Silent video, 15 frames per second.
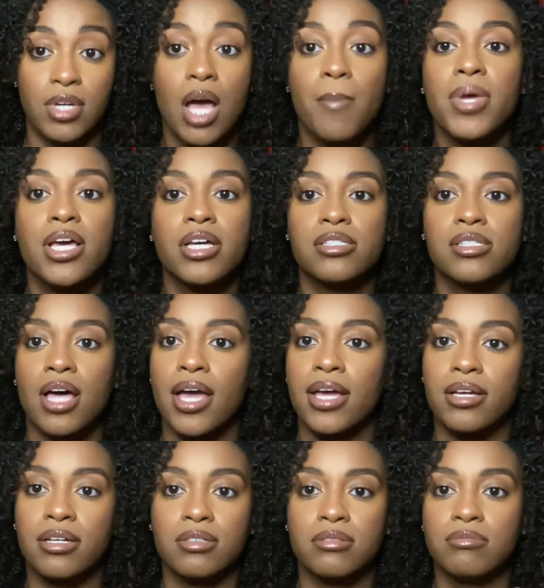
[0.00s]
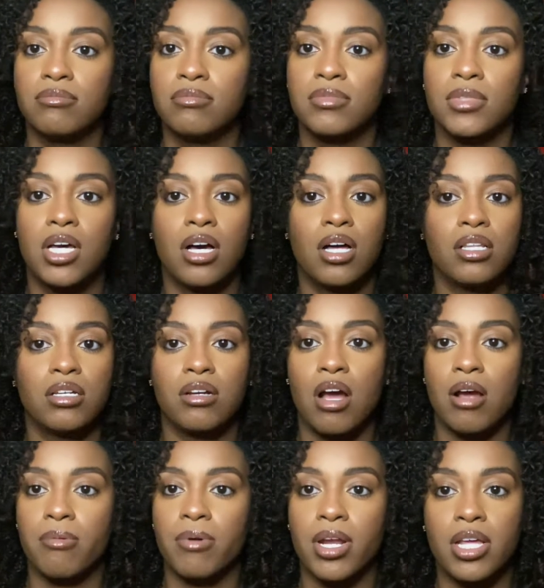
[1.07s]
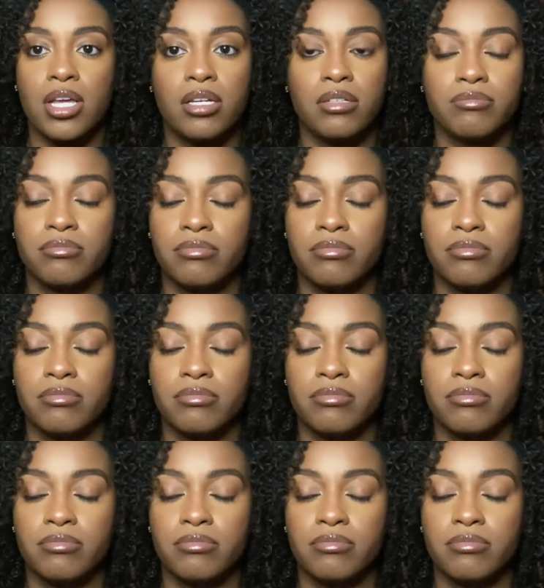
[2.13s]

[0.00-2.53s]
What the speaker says: because like color already,